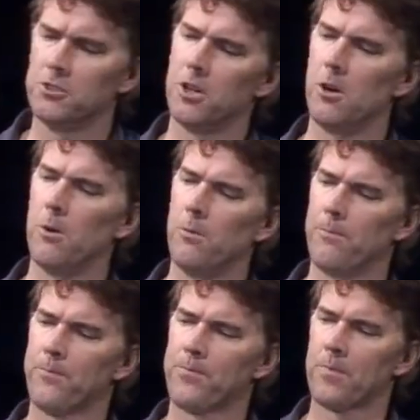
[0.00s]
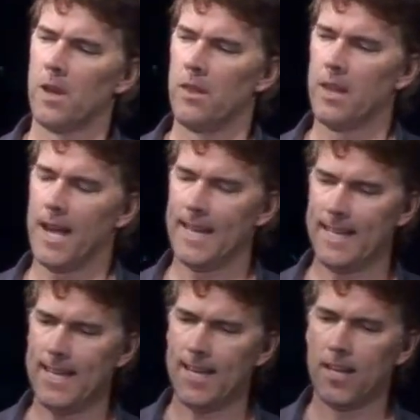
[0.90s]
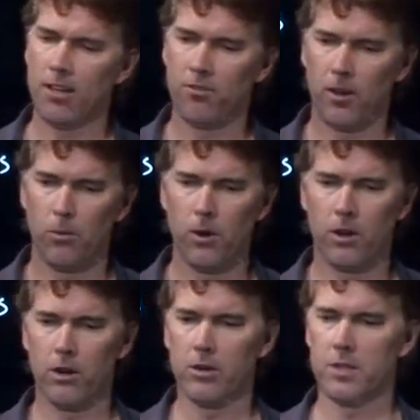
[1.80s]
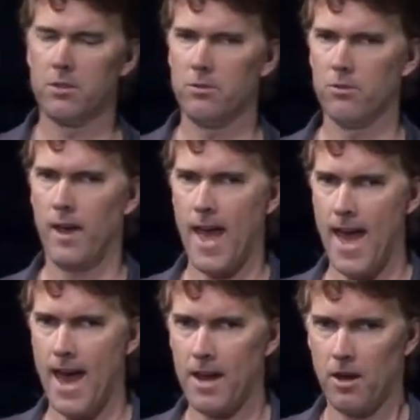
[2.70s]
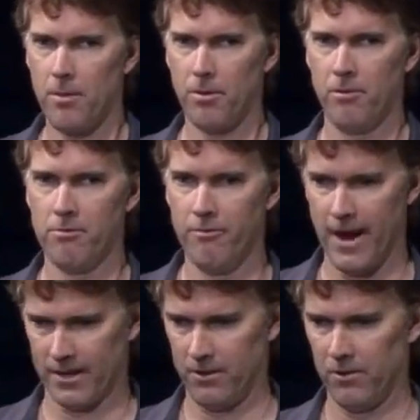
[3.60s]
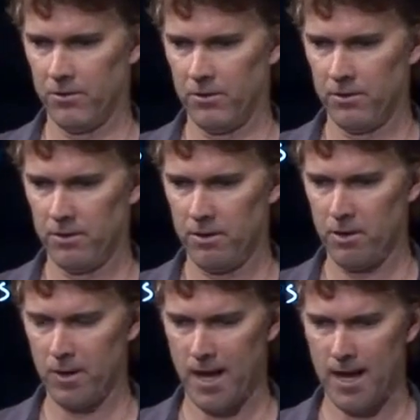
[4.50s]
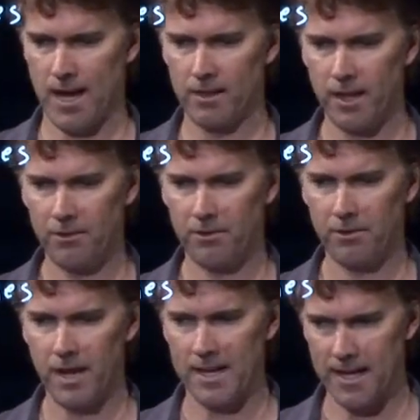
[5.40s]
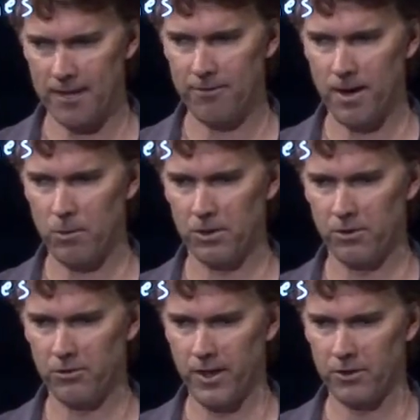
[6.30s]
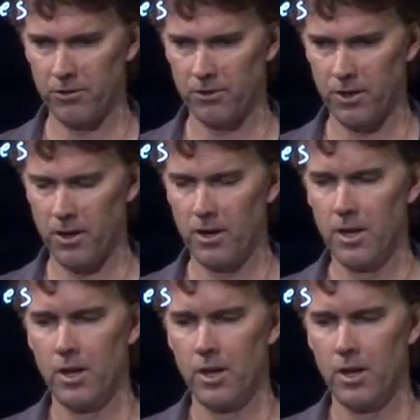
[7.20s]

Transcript: So the idea is that we're going to add up vectors, okay? And let's identify what those vectors are.